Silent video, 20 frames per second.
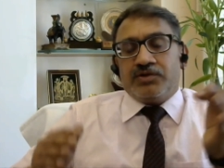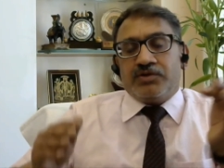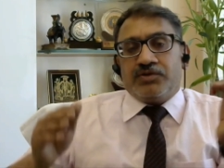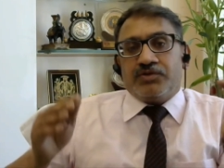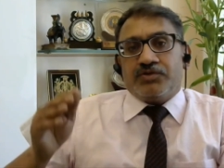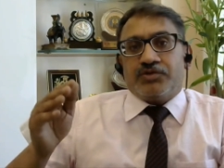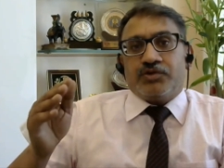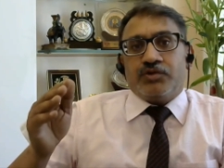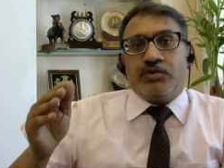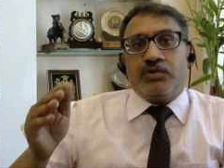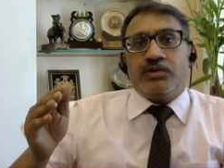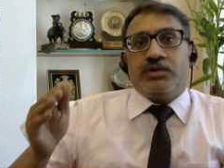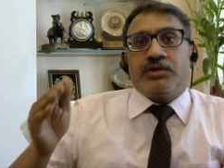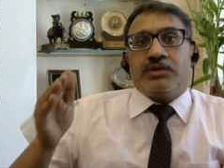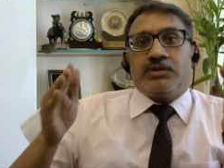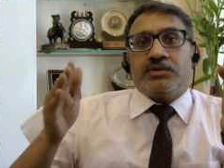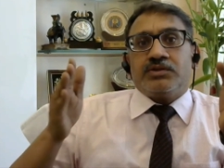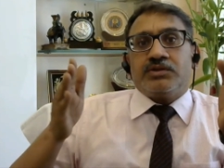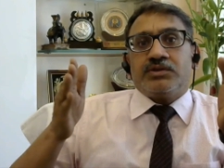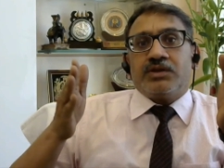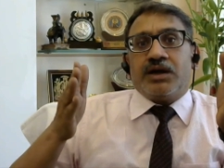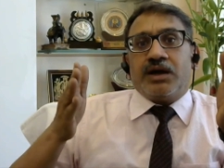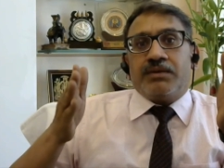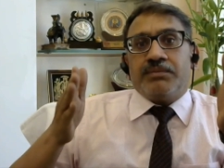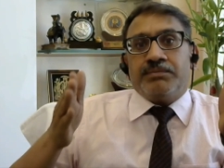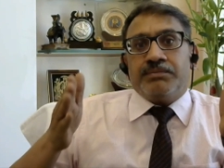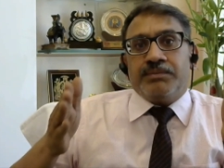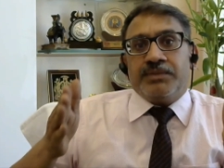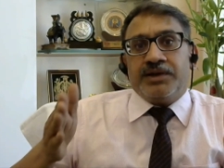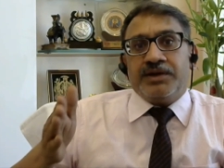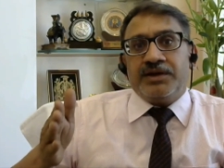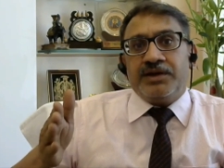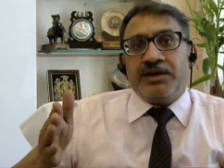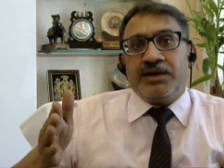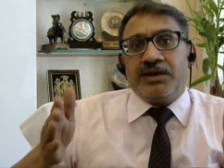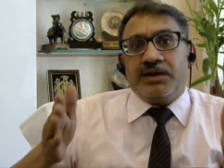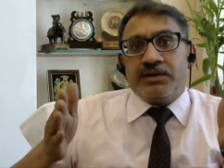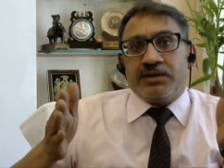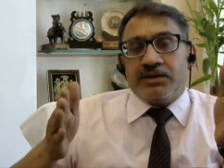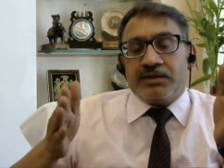So the
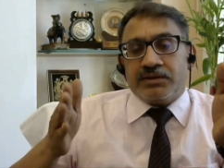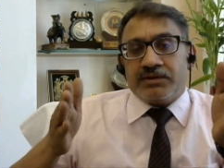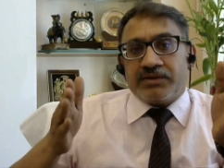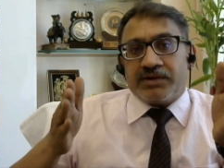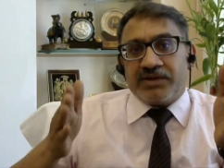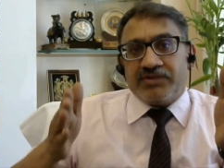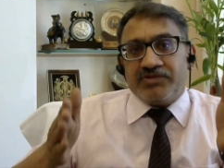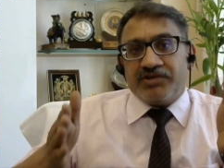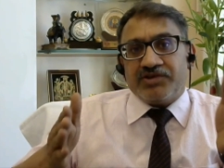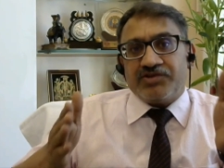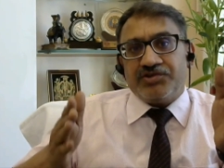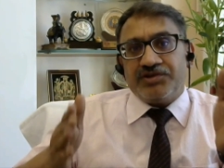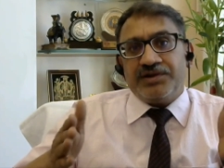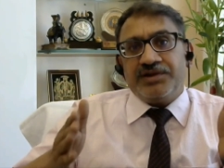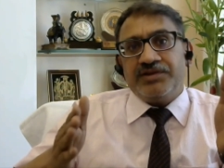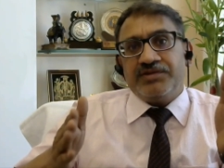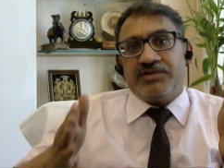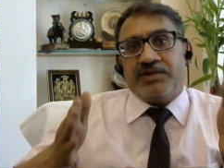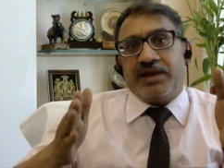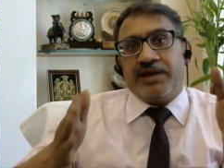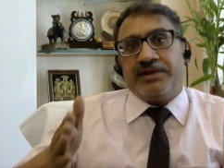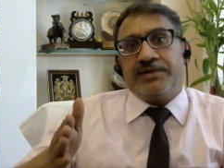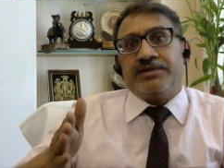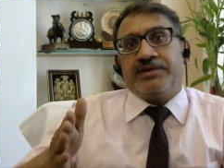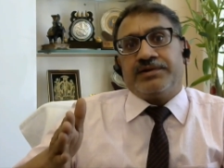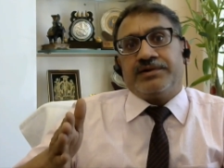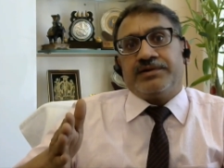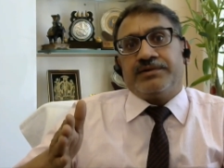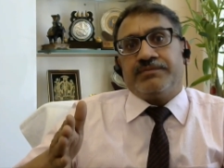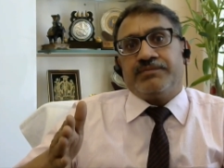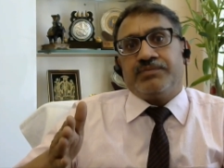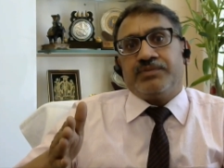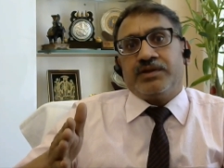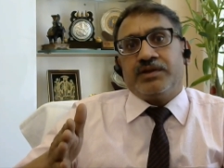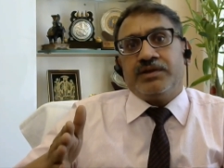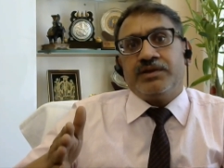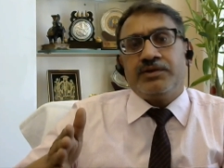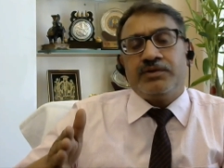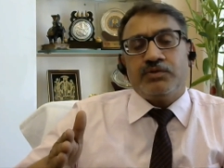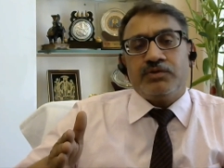money transaction is entered
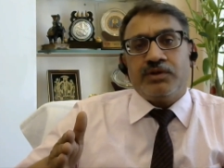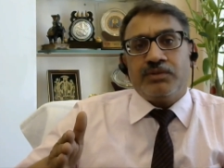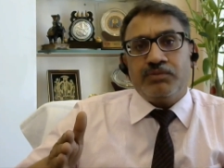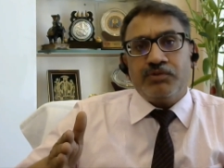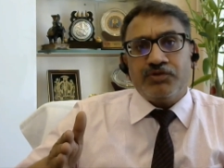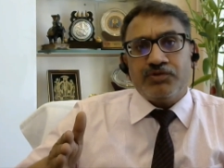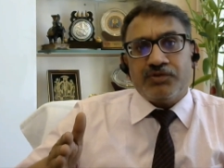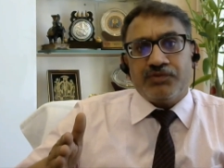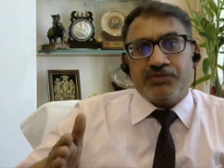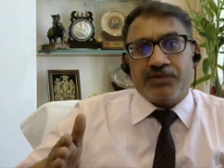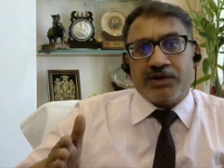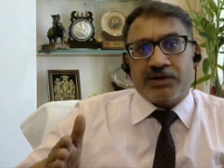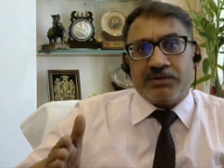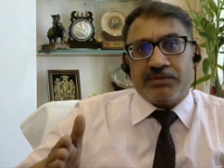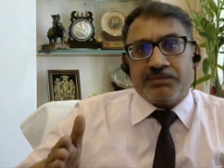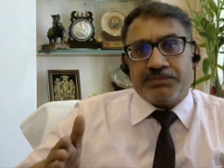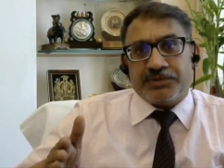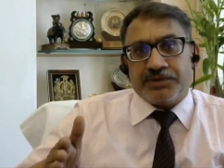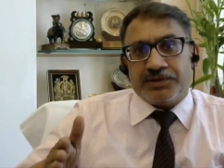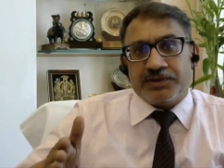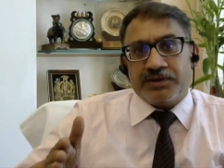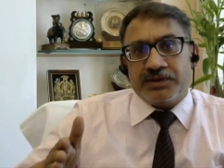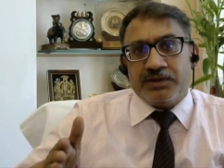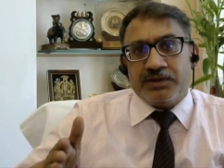into the books of the company